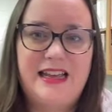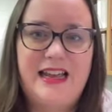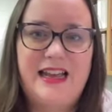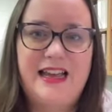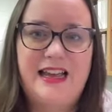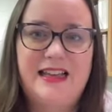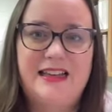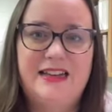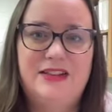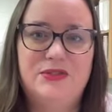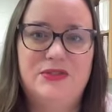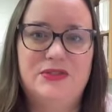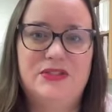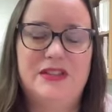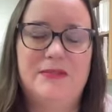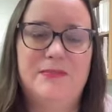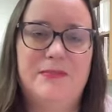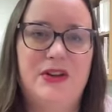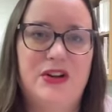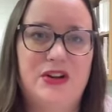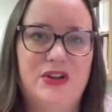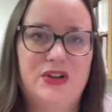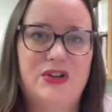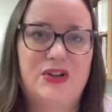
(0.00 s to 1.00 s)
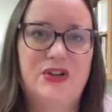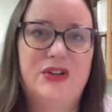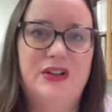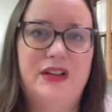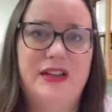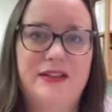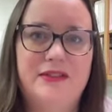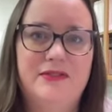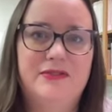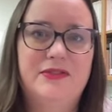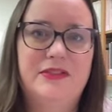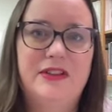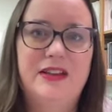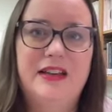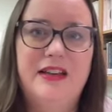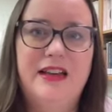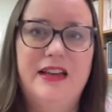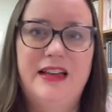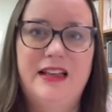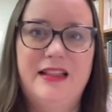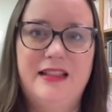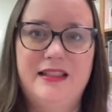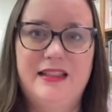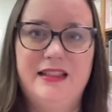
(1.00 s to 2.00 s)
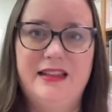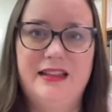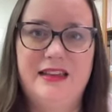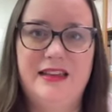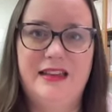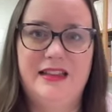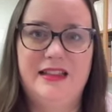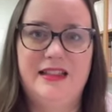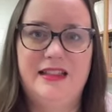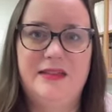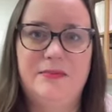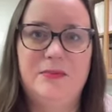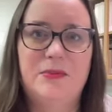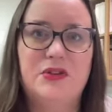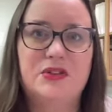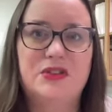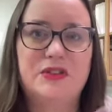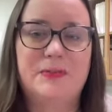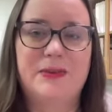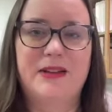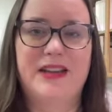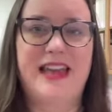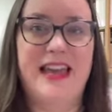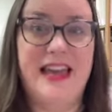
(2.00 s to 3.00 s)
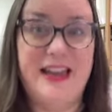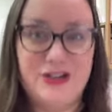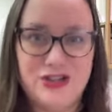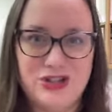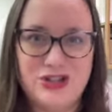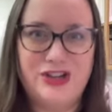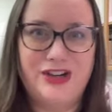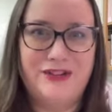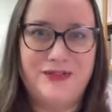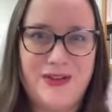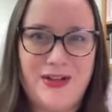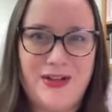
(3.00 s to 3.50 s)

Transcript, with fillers: And it was the miracle of the, the multiplication of